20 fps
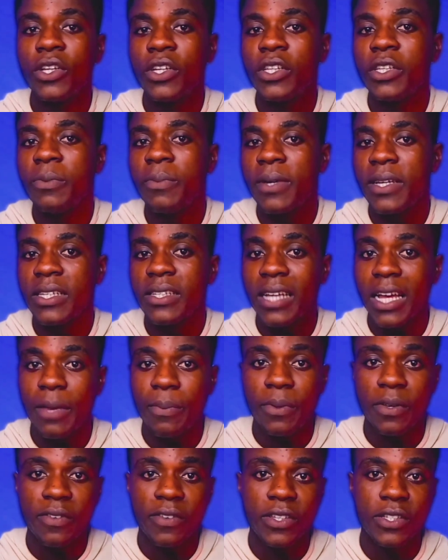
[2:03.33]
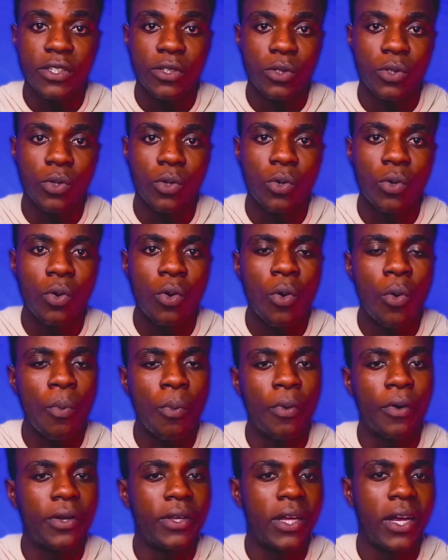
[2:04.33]
Still not the best IP rating though,
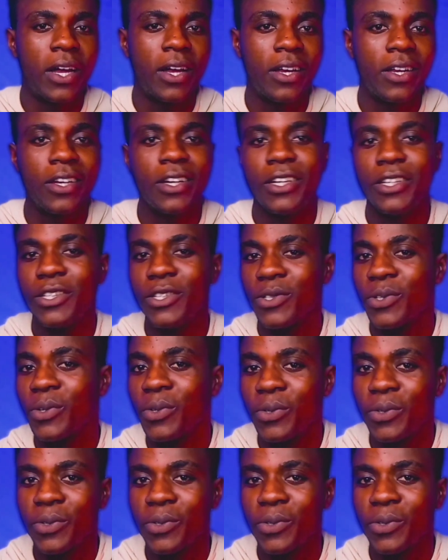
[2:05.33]
but yeah, it is